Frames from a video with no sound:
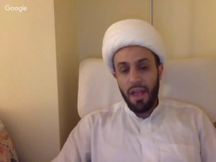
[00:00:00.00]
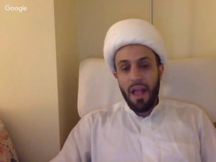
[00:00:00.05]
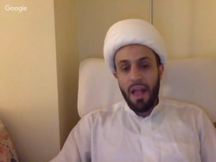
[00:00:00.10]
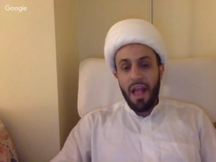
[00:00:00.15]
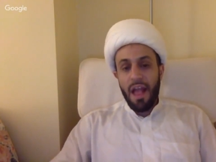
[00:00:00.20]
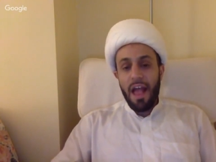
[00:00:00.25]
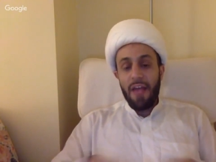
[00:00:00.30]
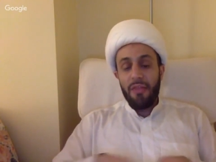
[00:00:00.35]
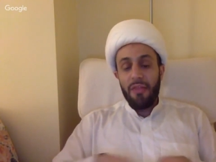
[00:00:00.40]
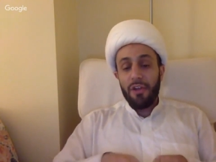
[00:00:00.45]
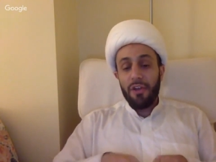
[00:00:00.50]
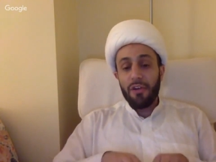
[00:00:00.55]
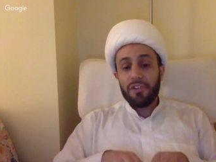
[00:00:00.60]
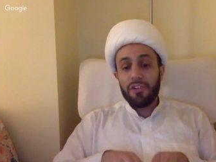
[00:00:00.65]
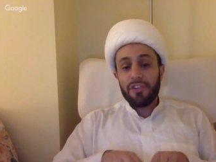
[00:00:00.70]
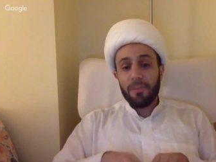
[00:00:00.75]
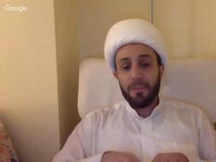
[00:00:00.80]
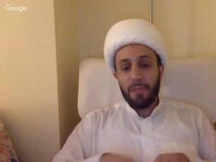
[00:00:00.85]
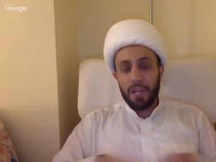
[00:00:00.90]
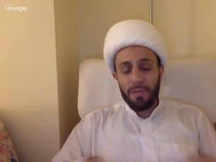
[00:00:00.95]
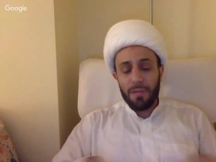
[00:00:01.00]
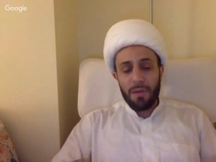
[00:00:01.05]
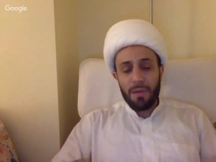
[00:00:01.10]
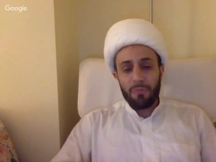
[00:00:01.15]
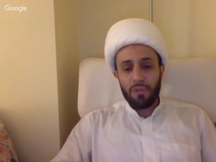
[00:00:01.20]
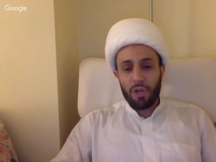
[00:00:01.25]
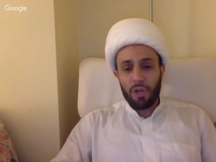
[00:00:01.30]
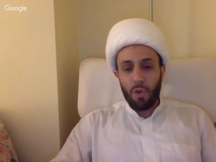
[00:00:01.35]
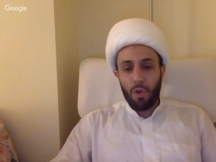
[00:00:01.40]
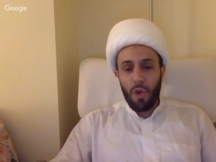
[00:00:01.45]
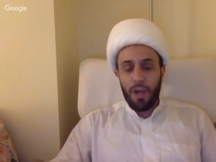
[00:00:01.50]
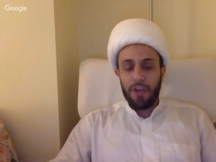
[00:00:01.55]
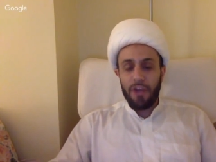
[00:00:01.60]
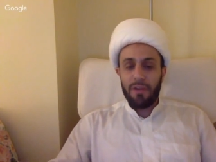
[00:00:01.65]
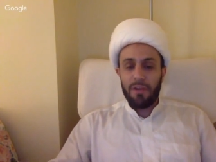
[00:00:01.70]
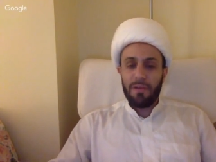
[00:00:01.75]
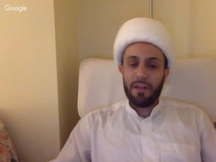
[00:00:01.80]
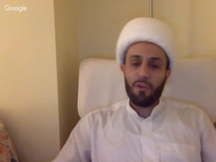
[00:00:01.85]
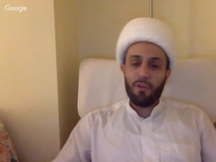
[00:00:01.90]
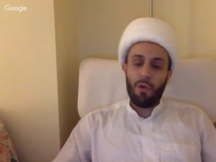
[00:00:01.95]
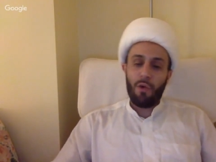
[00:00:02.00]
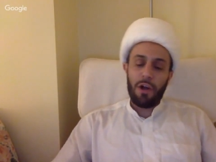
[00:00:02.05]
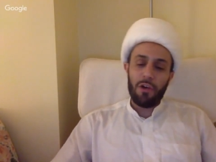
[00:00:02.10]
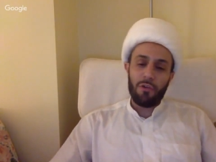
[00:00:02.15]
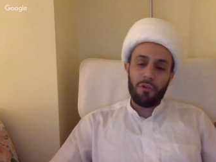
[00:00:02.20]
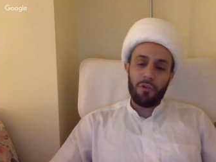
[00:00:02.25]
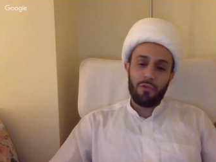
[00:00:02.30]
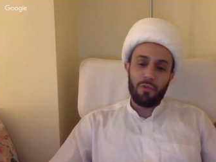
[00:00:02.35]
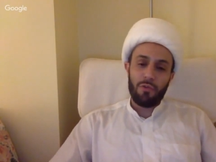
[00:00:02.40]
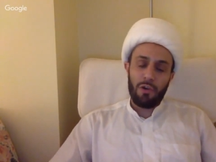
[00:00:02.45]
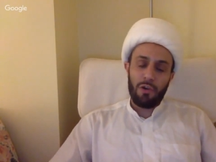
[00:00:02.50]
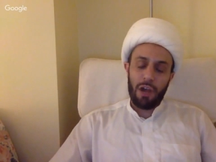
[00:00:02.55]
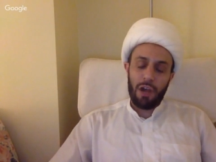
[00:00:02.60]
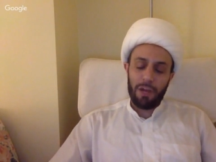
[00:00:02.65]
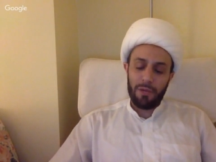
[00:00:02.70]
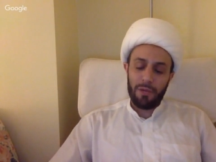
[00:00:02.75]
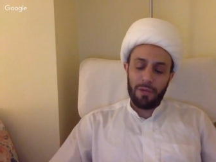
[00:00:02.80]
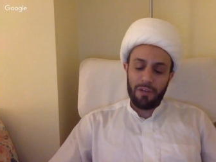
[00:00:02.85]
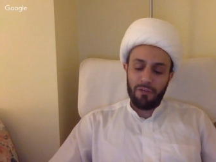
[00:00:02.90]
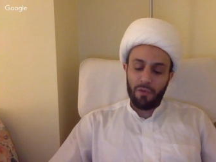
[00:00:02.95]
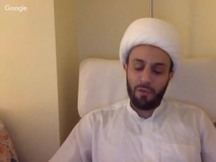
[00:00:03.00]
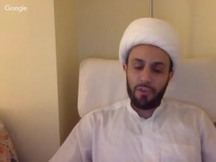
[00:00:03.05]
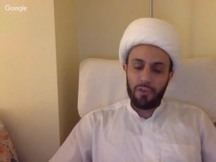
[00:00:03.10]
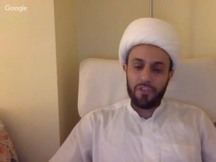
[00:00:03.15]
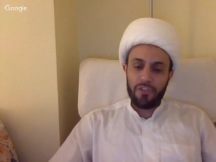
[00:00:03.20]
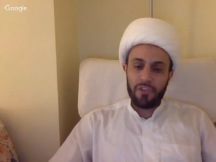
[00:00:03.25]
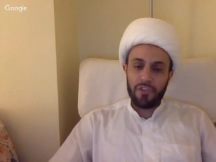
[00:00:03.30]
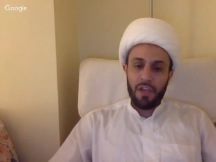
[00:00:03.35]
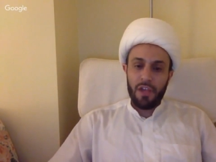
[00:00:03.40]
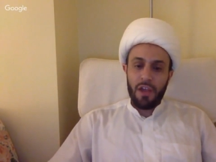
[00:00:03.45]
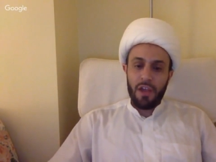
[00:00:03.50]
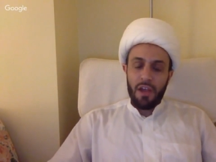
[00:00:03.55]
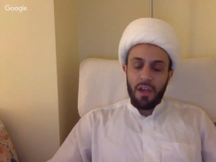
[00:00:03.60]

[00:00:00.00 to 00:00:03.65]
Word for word: And there is a minimum requirement. Of course,